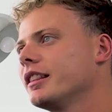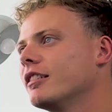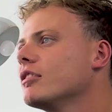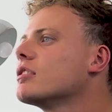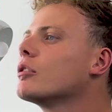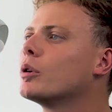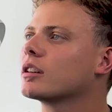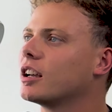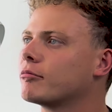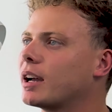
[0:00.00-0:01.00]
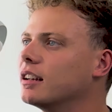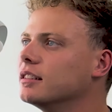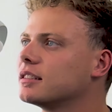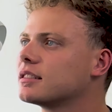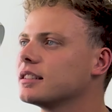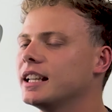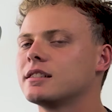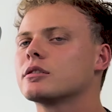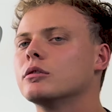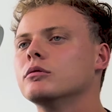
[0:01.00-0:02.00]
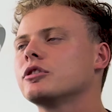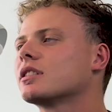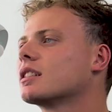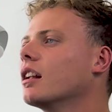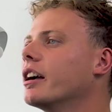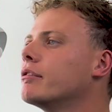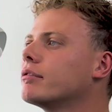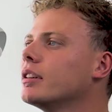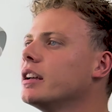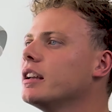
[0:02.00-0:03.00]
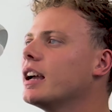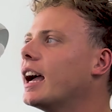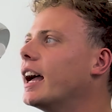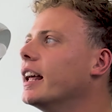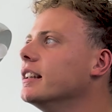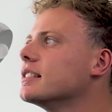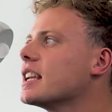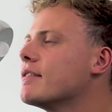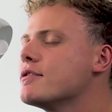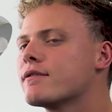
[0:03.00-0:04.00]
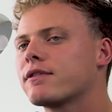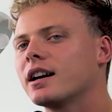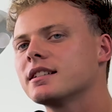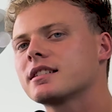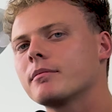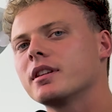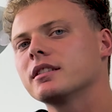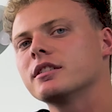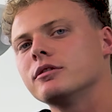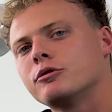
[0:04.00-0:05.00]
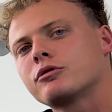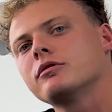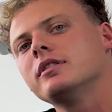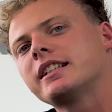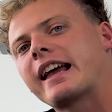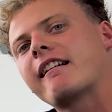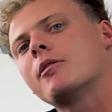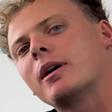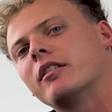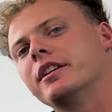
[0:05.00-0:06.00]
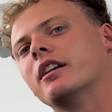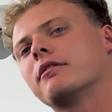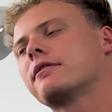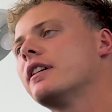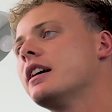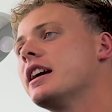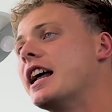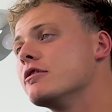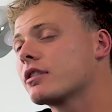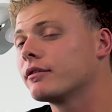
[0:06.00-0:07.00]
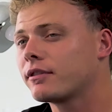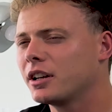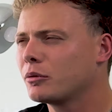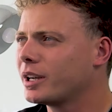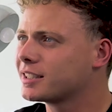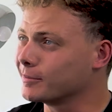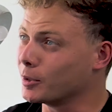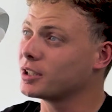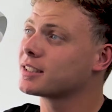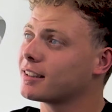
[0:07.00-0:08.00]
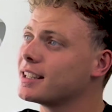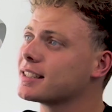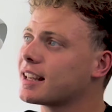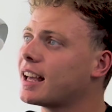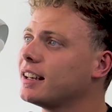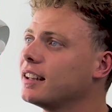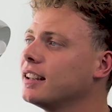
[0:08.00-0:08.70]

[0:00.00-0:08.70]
There is no work-life balance, it's all just life. And if you find something that you truly care about enough, and you can find a way to monetize that,